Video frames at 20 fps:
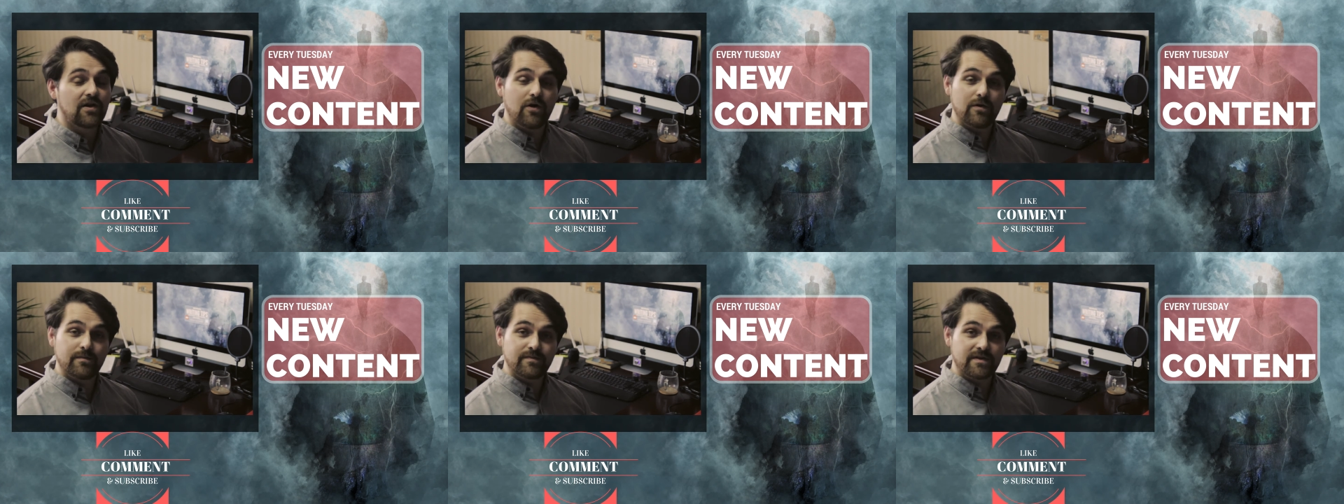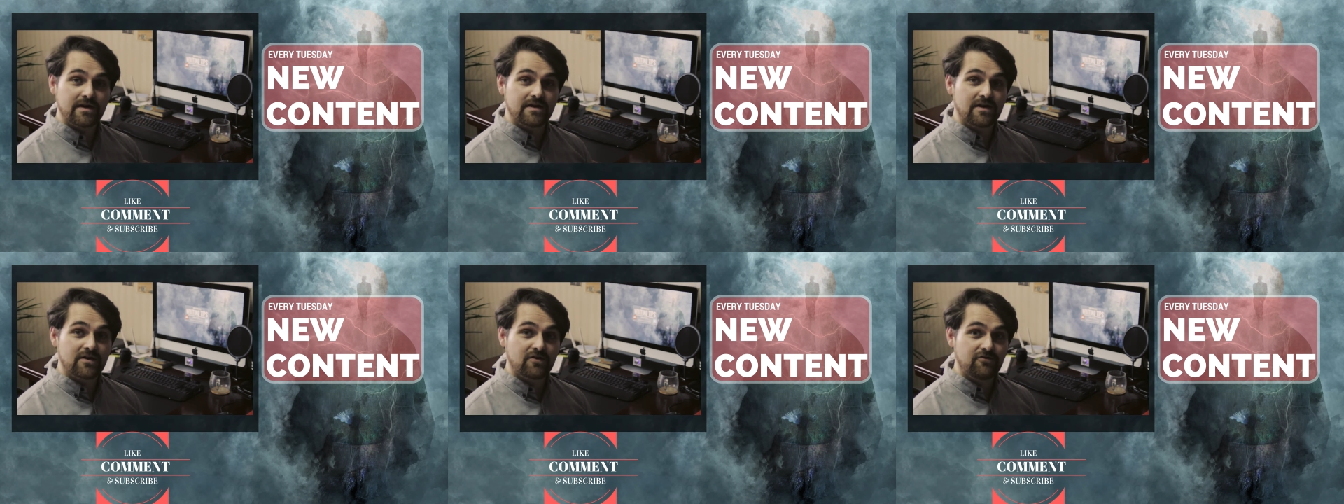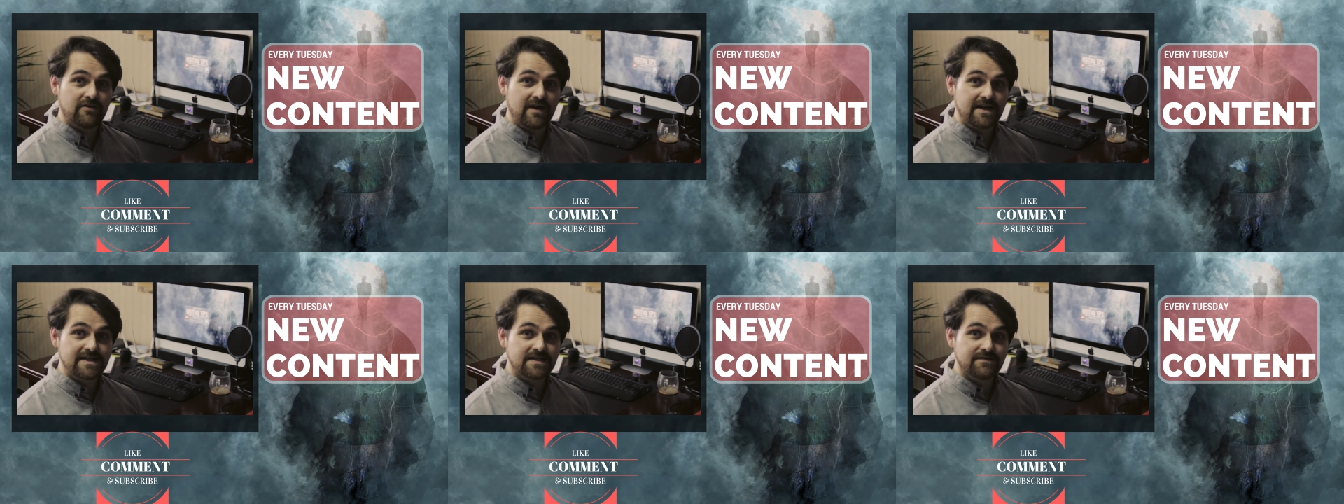hope that your
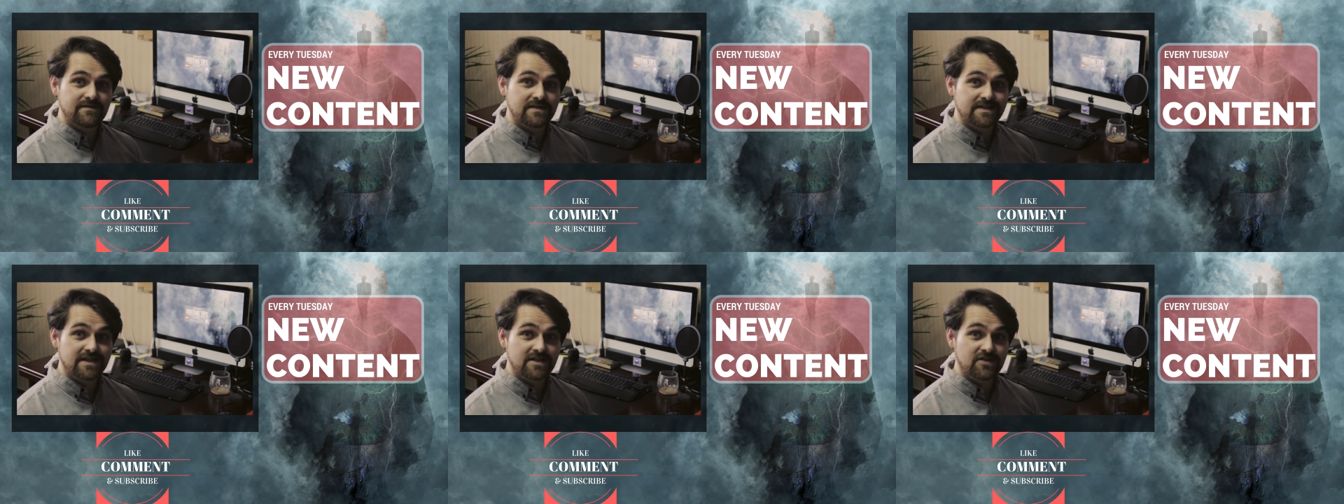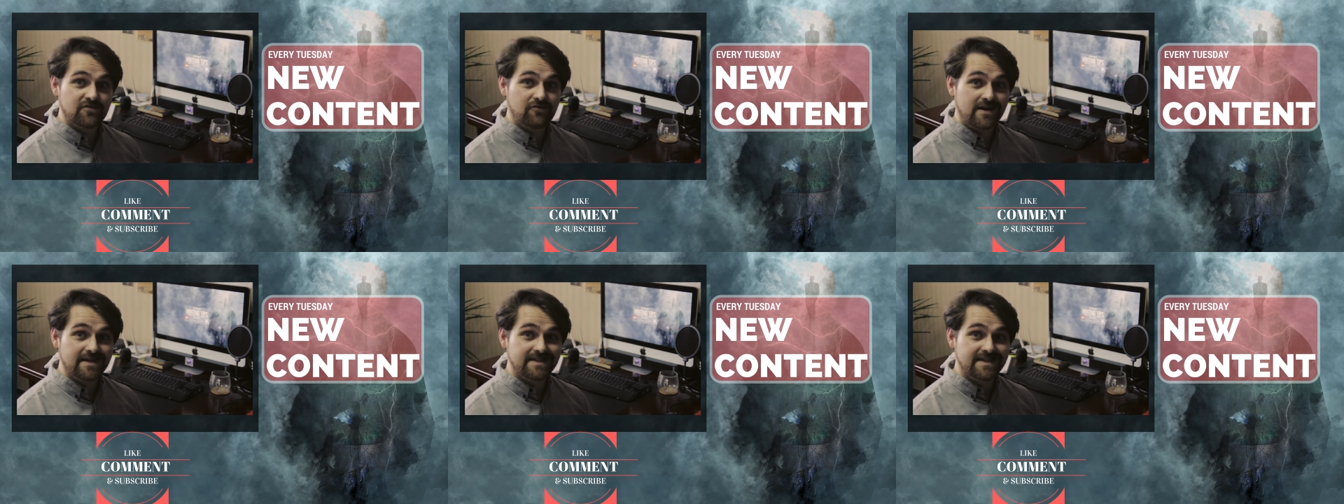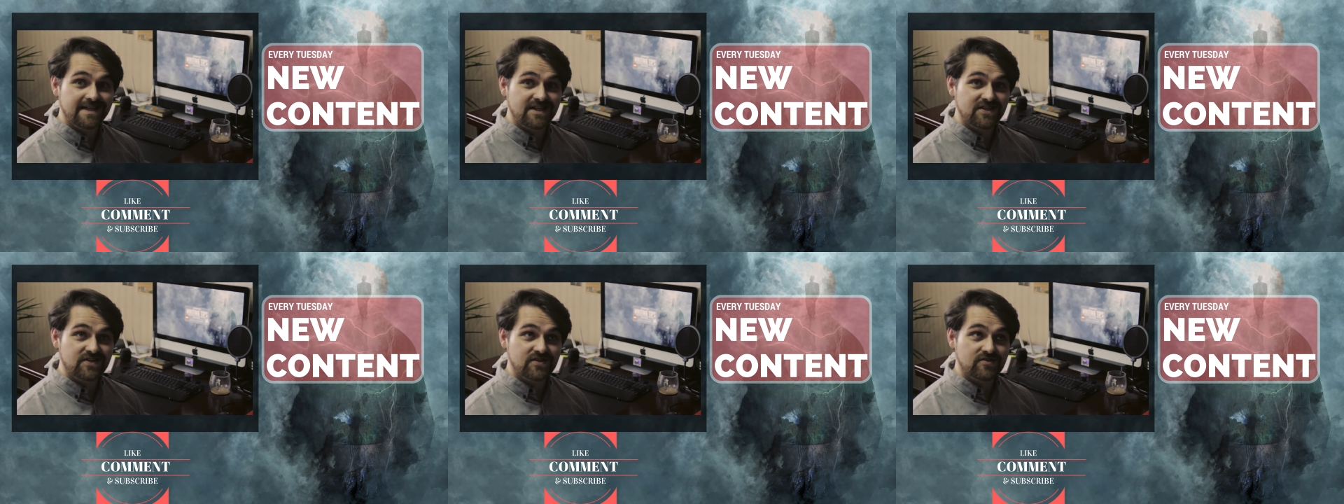creativity and your
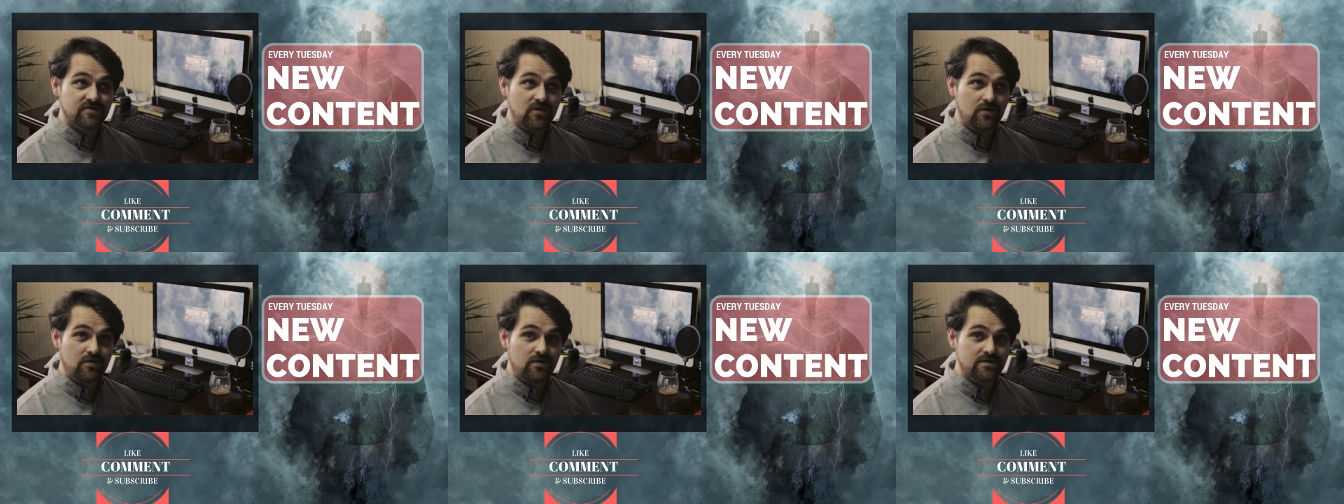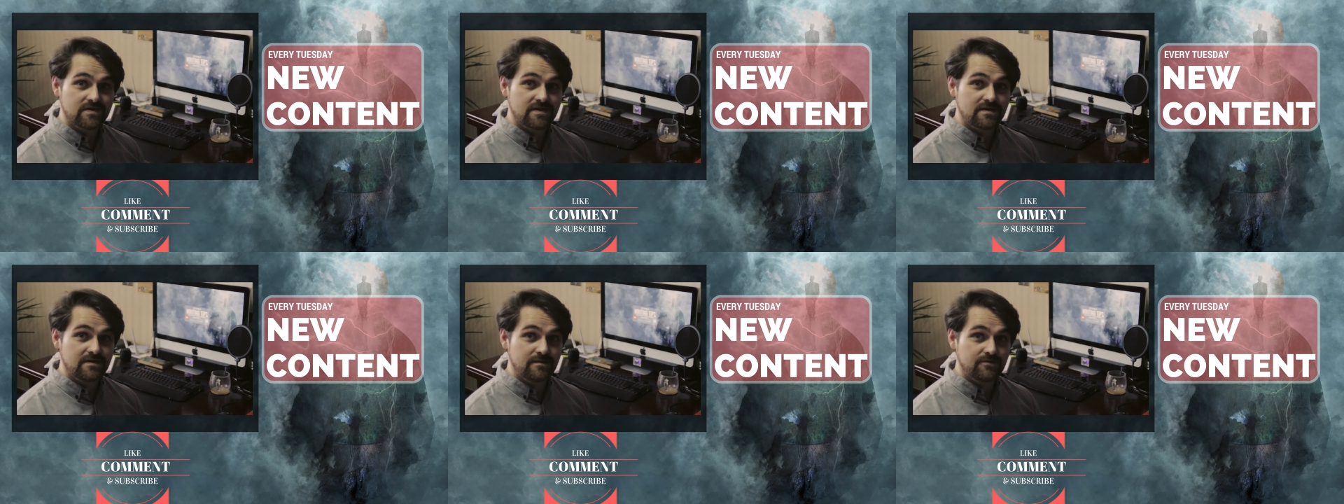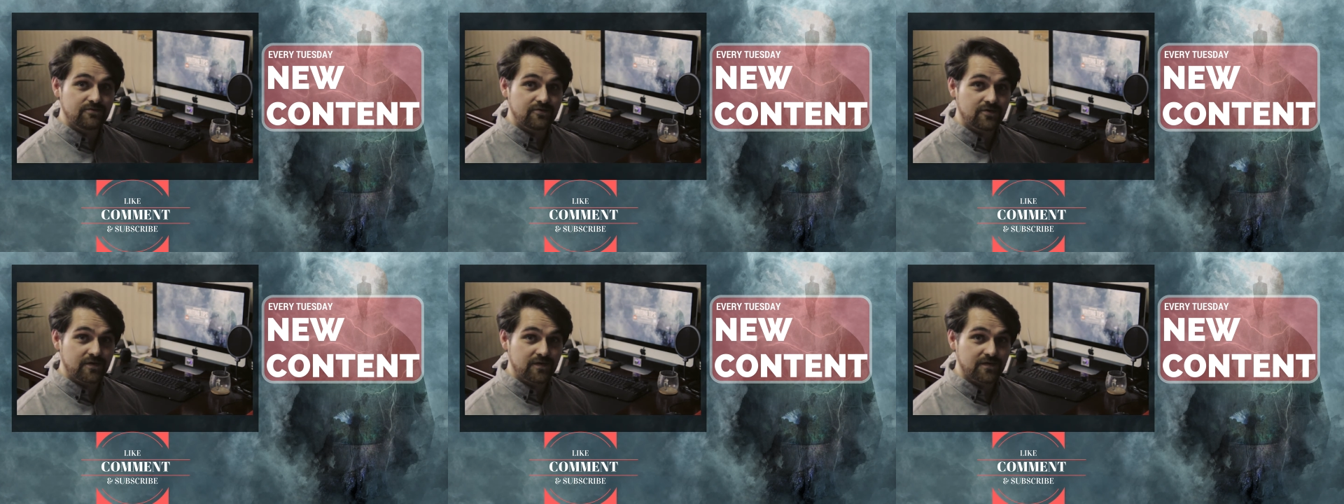writing soars and
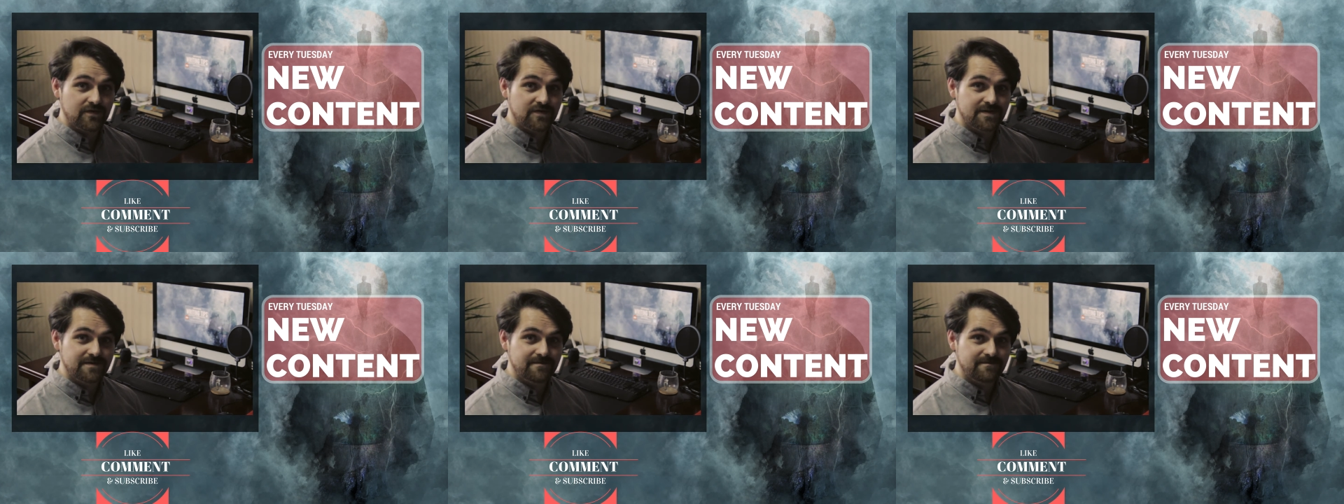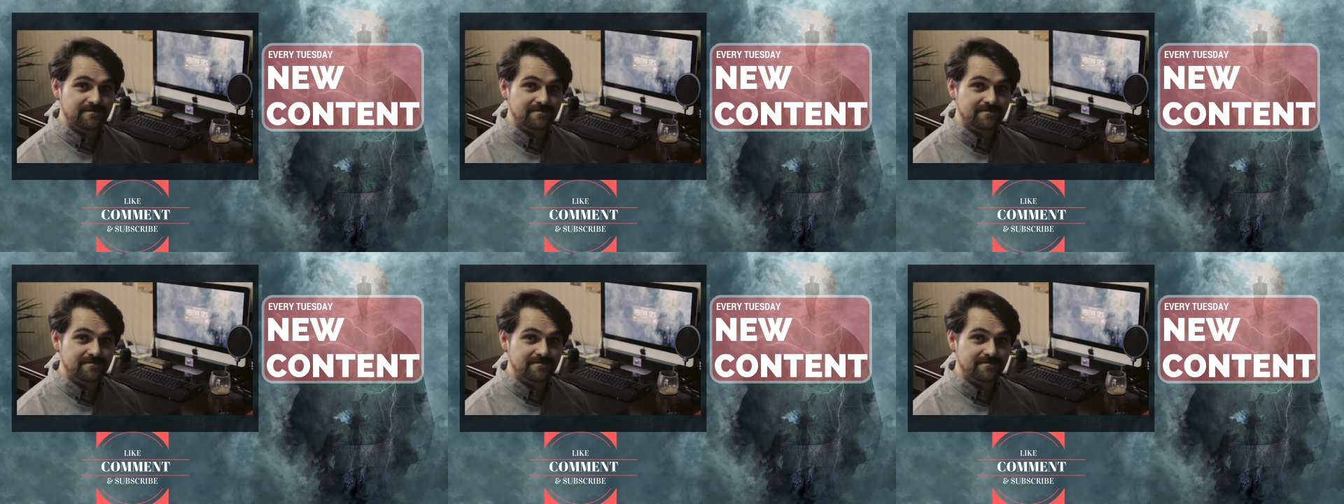improves.